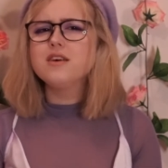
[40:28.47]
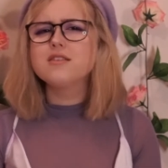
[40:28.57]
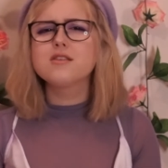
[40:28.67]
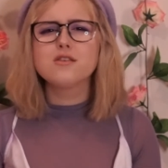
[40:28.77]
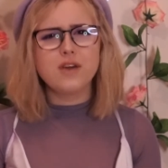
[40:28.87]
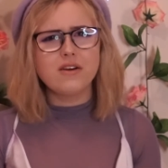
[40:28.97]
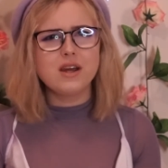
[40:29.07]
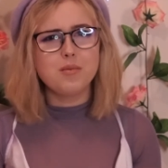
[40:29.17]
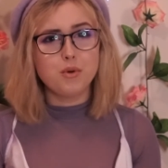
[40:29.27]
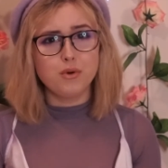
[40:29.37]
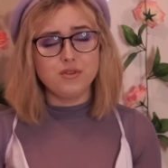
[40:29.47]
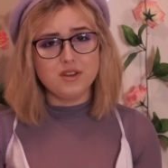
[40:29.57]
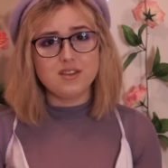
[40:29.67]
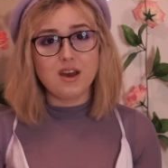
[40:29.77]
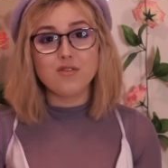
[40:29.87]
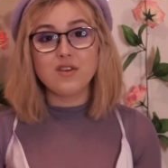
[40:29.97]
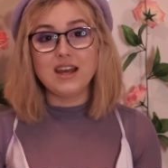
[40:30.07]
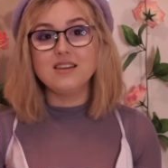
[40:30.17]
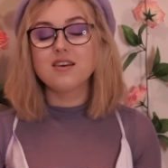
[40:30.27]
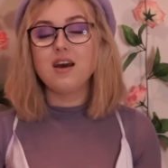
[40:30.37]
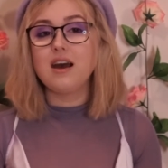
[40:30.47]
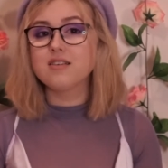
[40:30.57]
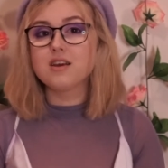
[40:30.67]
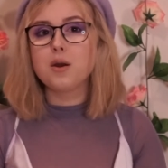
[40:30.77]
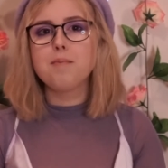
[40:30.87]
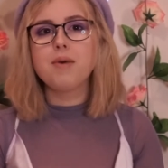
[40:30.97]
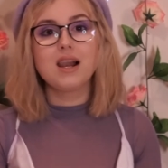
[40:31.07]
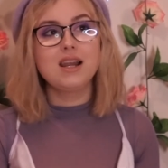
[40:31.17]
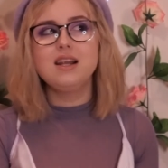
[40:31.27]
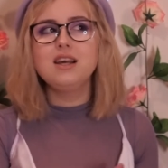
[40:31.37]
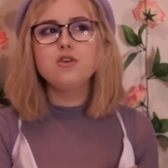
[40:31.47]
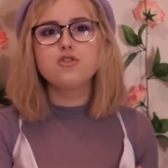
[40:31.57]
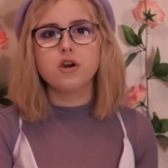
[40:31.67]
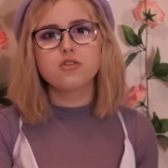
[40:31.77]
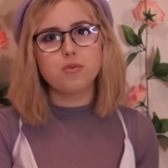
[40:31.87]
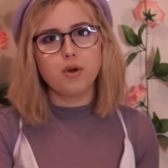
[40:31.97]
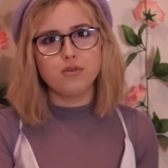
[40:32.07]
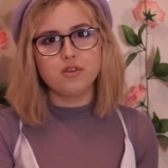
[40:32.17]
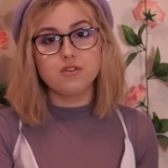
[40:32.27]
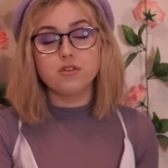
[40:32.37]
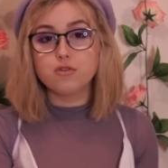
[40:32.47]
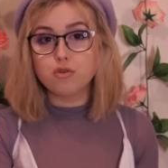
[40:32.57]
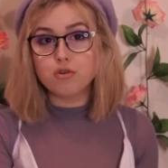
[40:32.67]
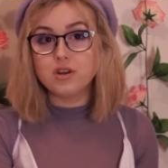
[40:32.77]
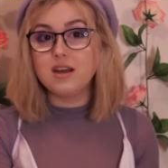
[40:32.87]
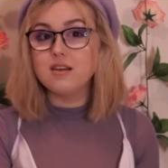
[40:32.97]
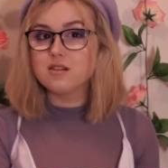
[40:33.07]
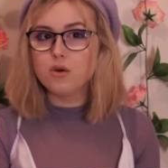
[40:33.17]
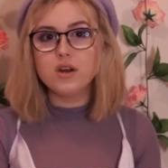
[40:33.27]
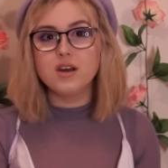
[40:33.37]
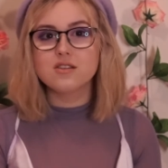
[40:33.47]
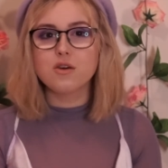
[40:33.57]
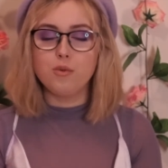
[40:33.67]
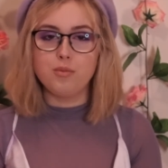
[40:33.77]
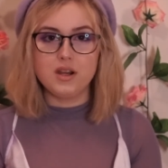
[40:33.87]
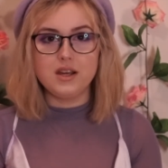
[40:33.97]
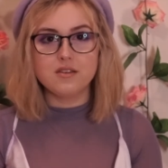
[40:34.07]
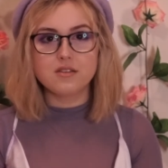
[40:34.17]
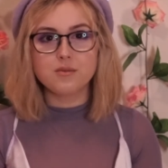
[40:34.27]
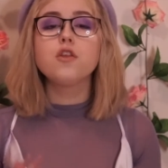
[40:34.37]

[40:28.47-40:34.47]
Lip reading: This is a very important detail for later, as it completely juxtaposes the story his lawyer told police.